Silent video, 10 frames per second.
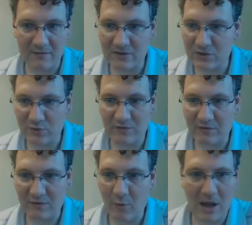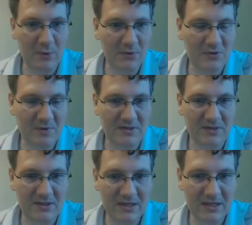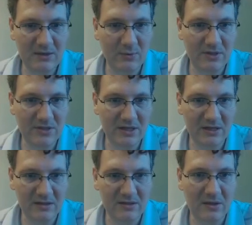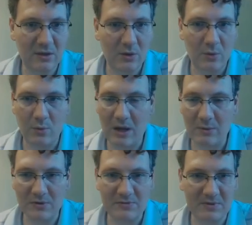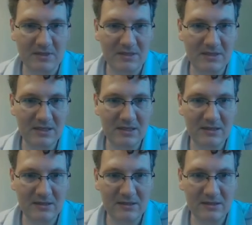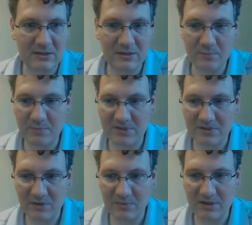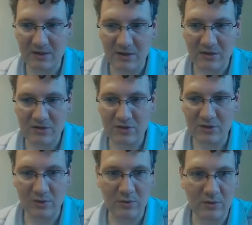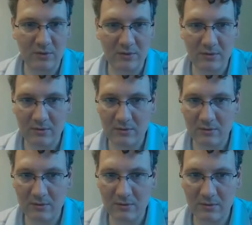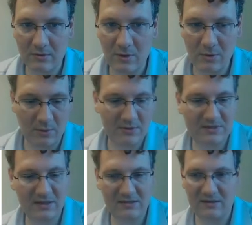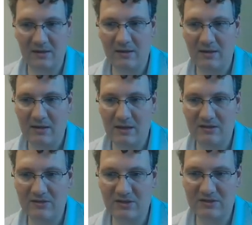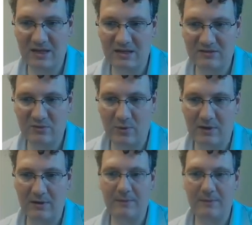derivative of y with respect to t, which is y with respect to t. It's going to be 2. Oh no, it's just s squared.